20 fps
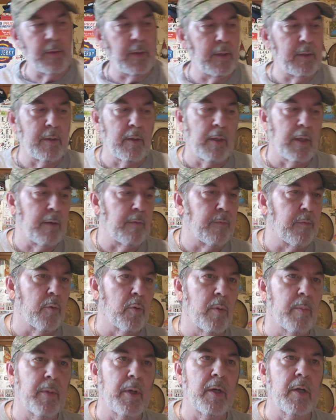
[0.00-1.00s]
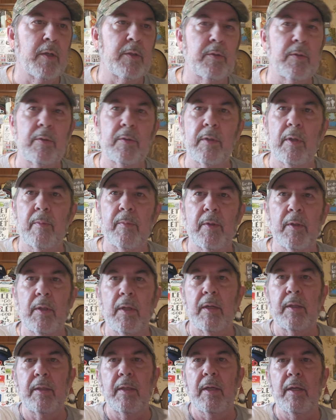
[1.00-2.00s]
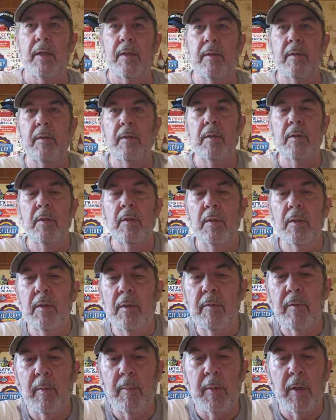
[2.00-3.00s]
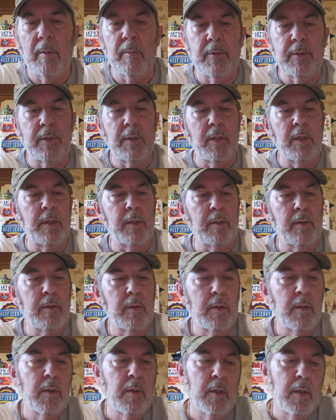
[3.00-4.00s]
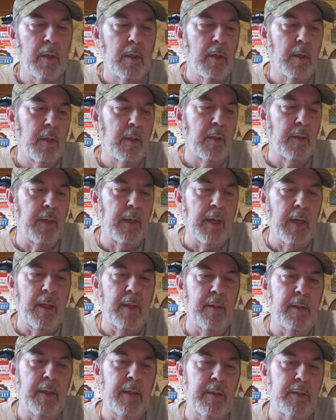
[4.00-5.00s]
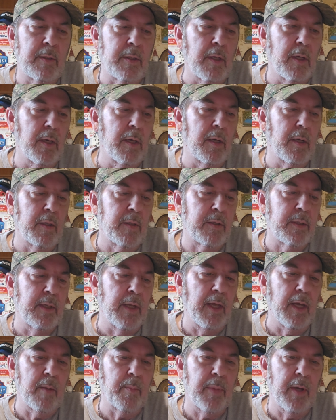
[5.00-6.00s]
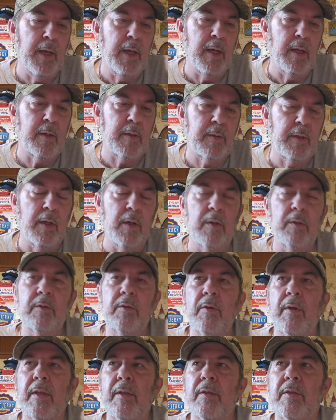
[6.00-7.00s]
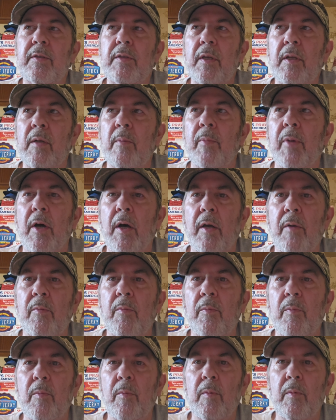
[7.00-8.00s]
think they're like $4 or something like that, if I'm not mistaken. They had these snack pack. They also had the Cinnabon